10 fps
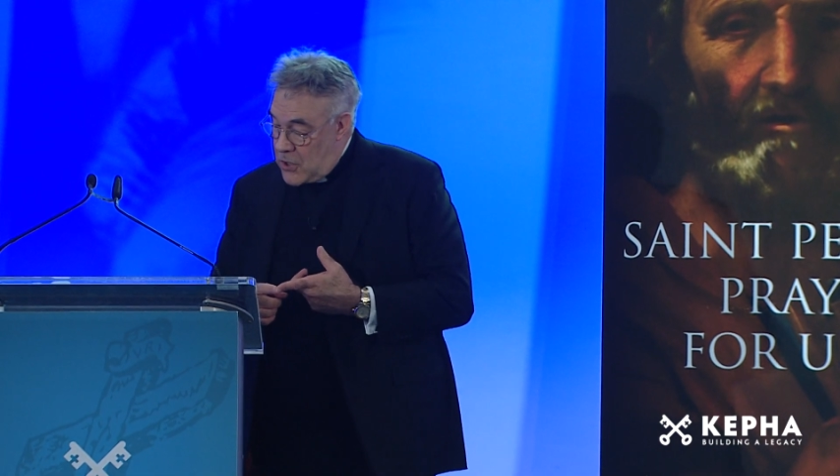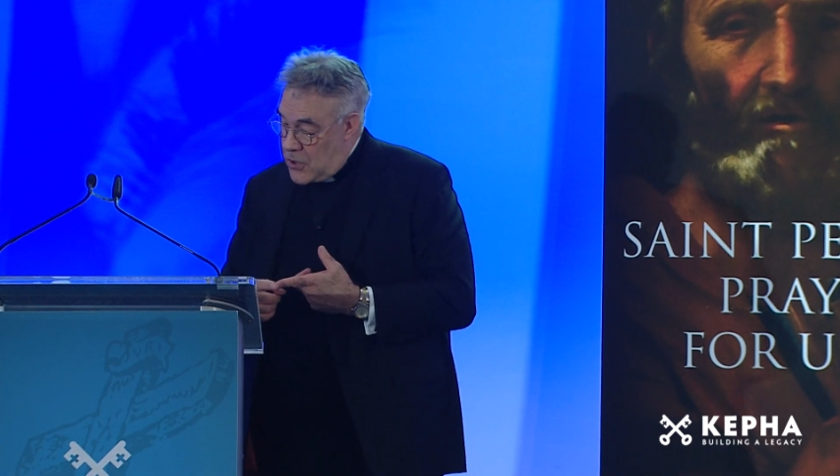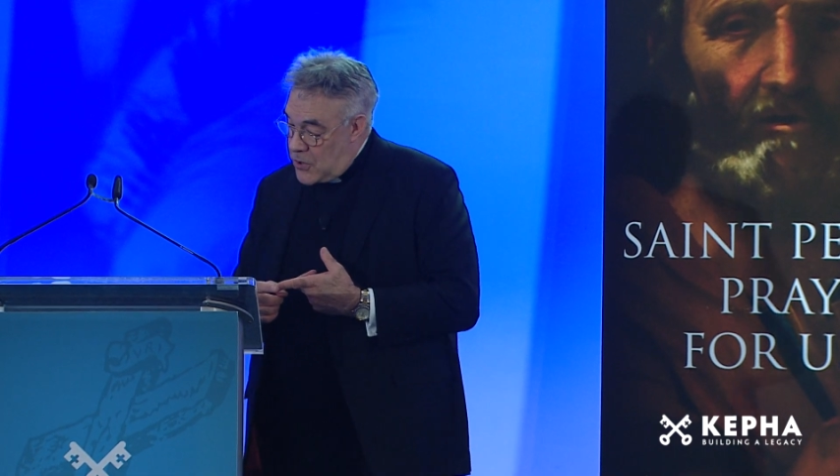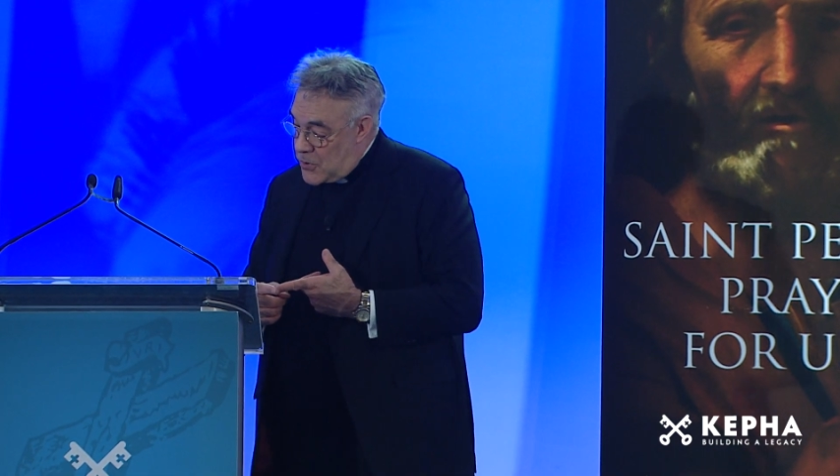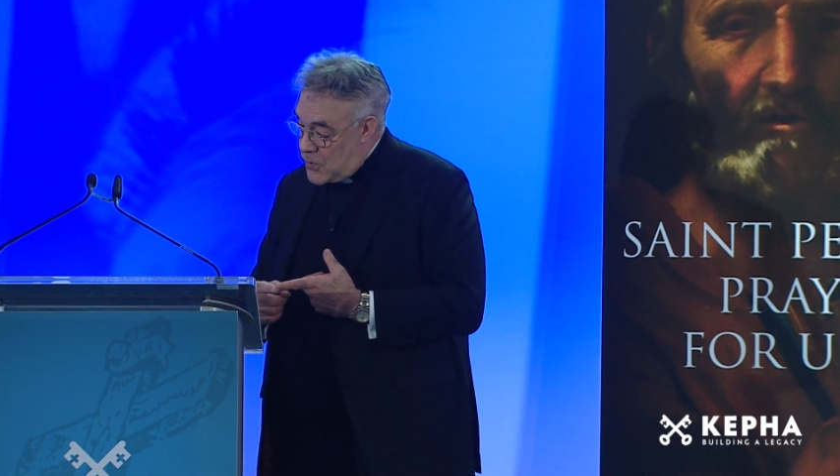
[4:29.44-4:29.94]

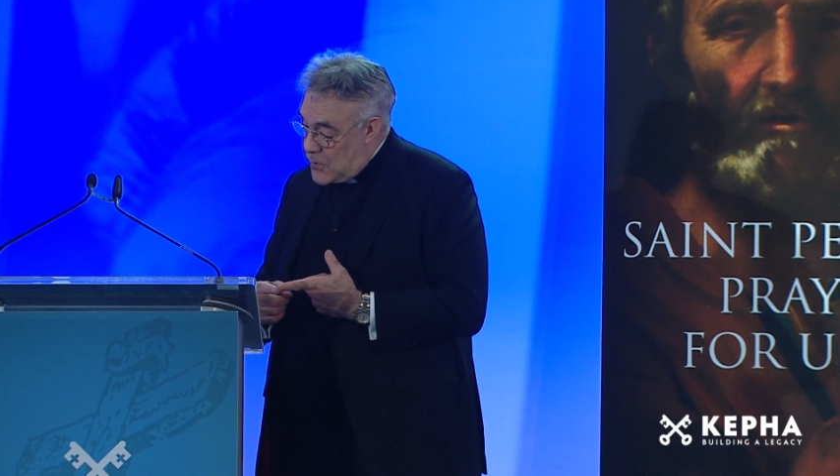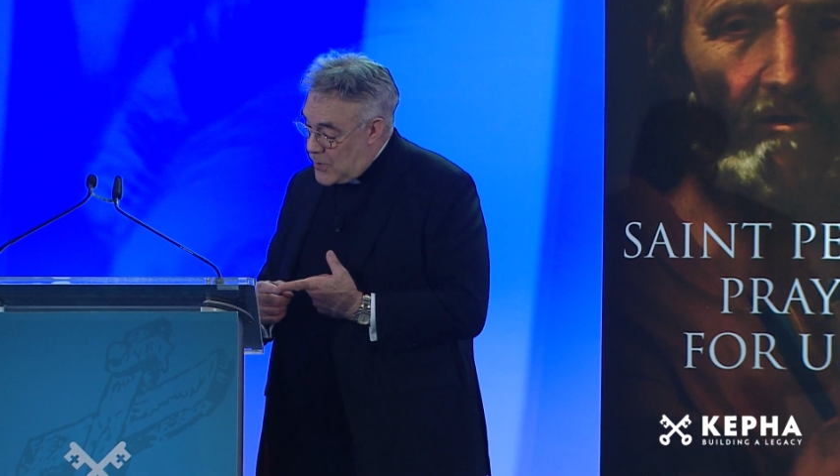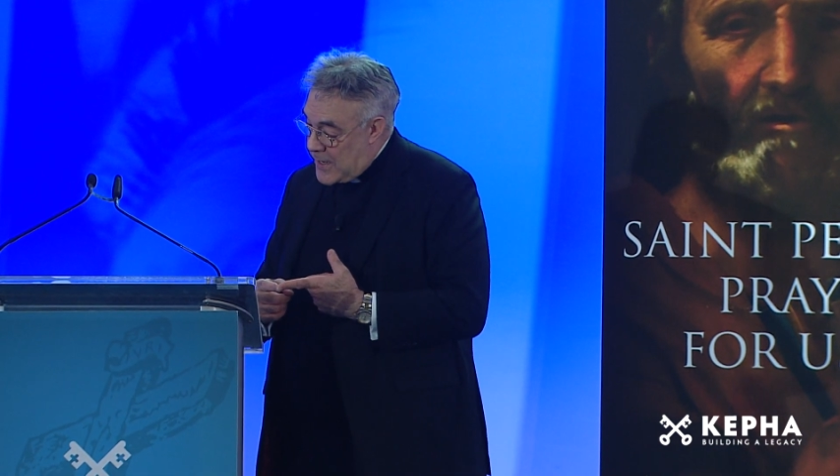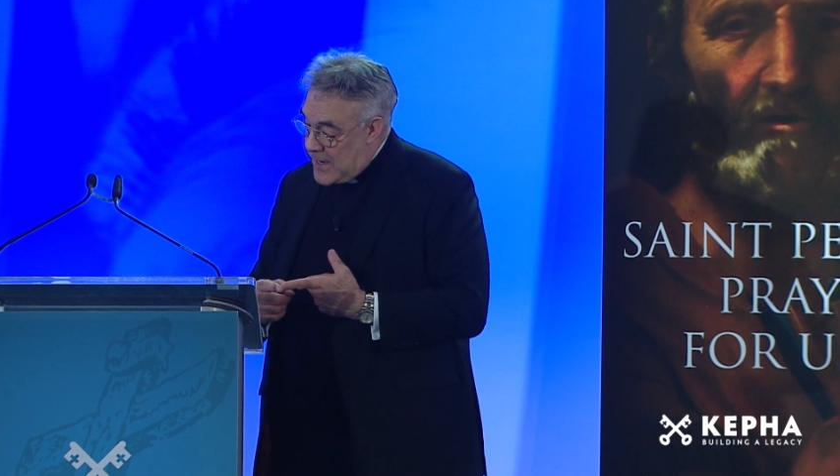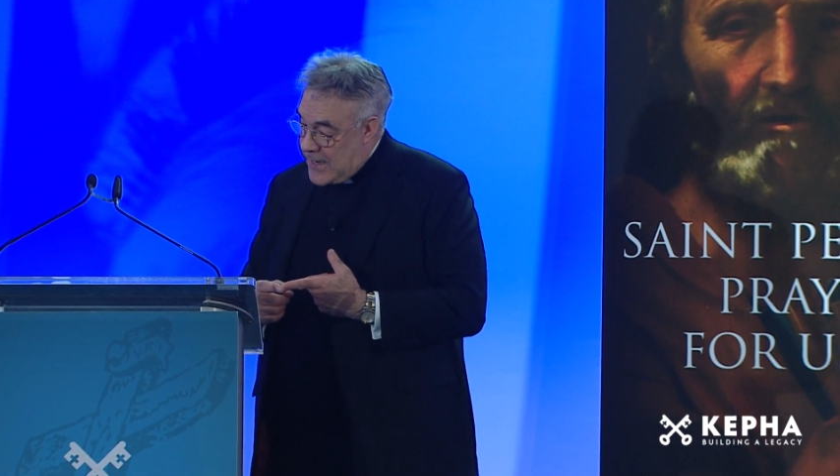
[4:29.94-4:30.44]
who
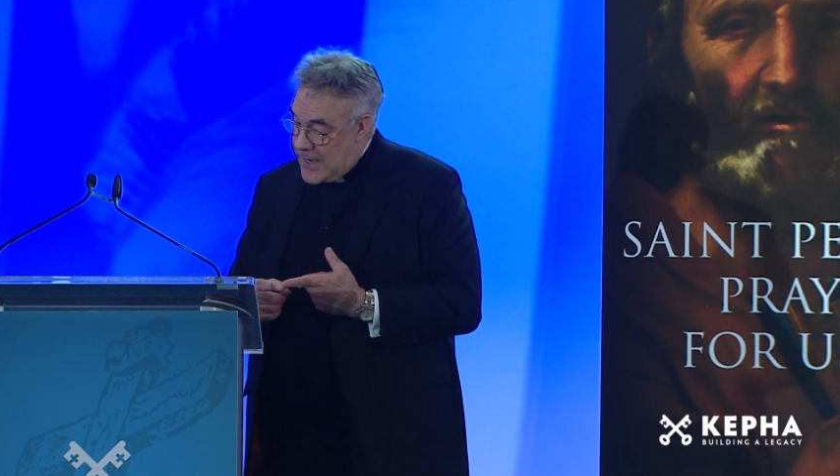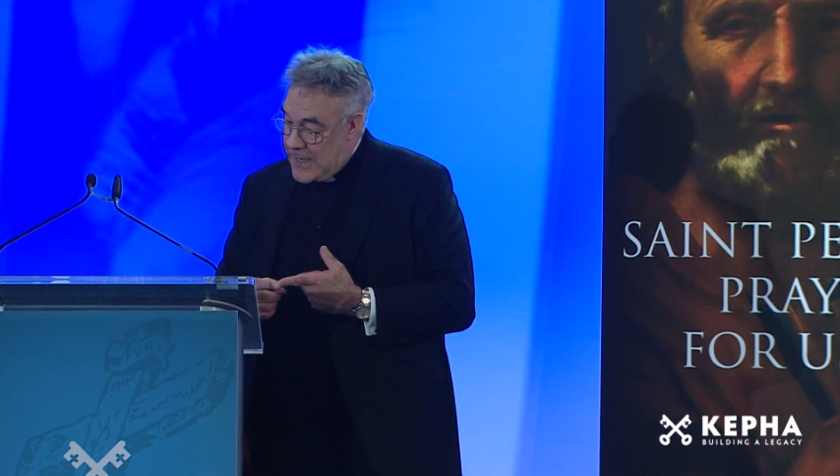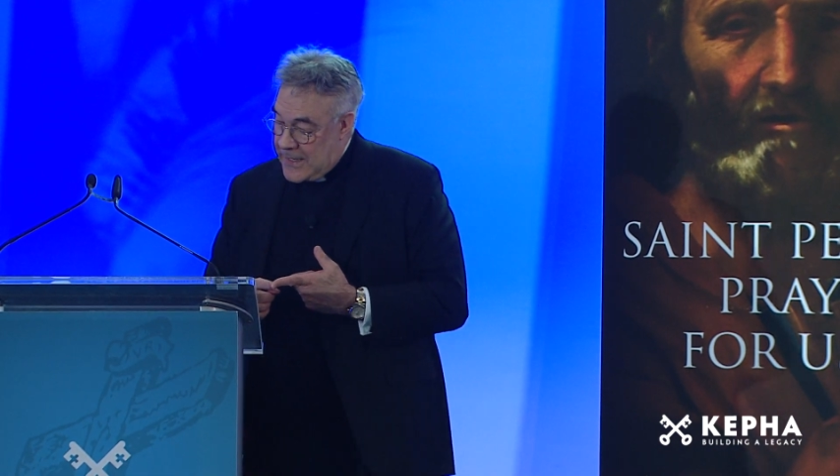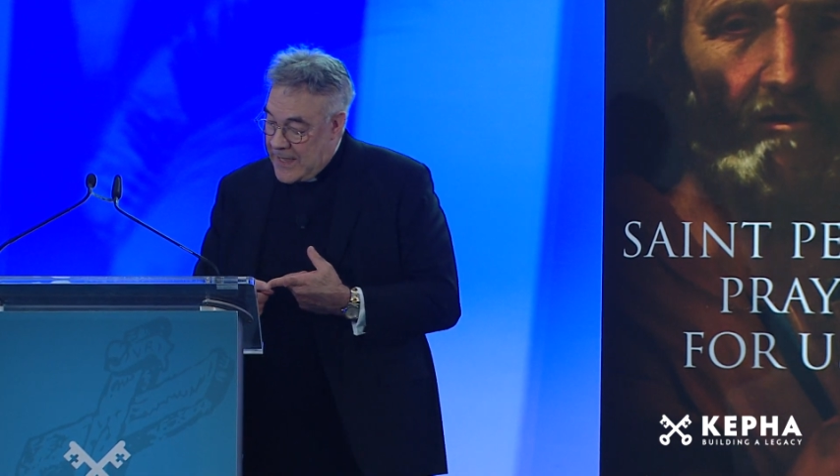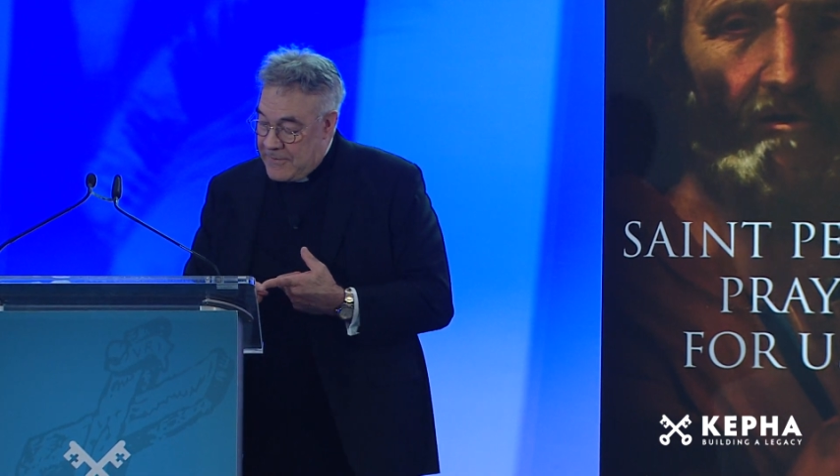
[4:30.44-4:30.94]

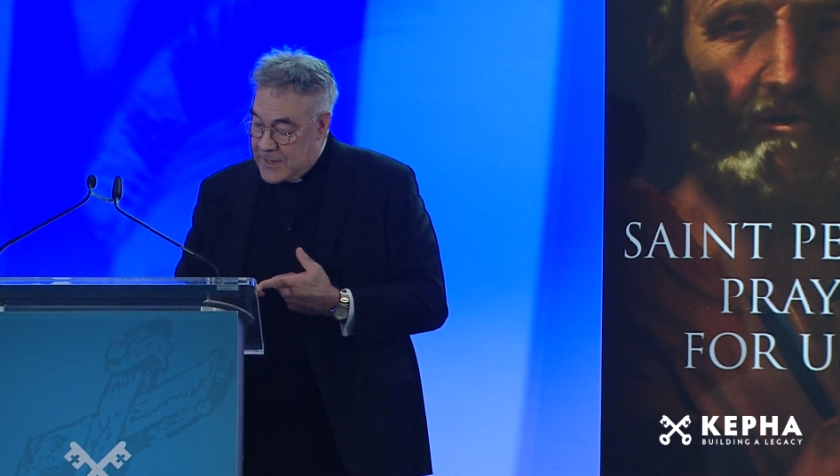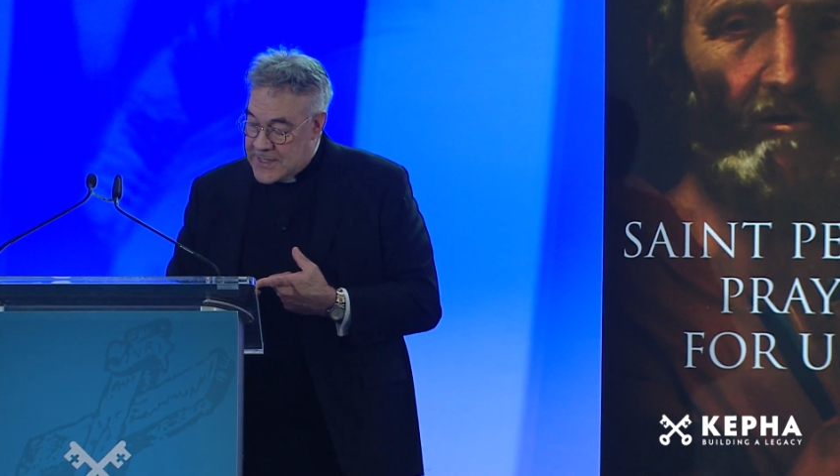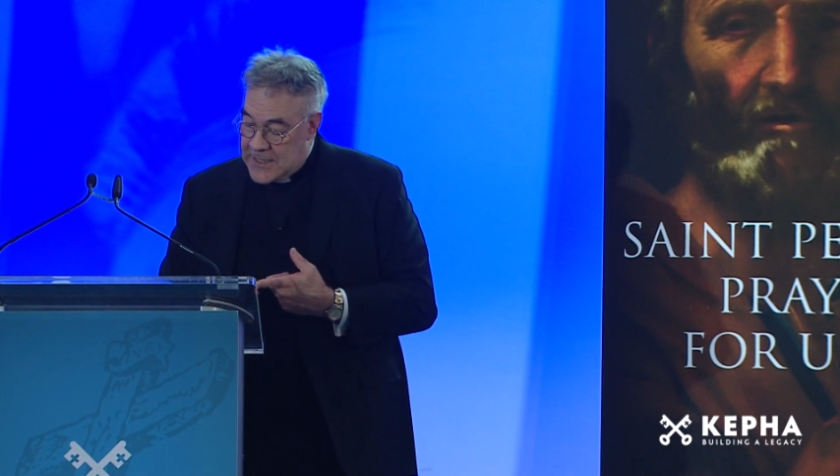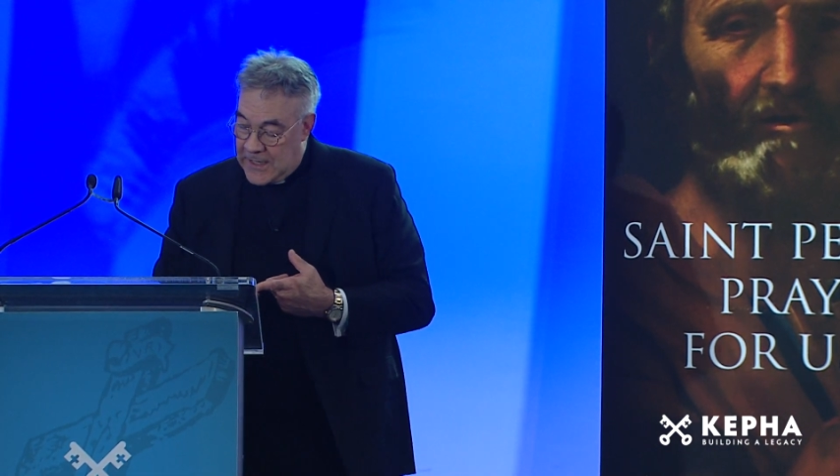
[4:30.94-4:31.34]
gave us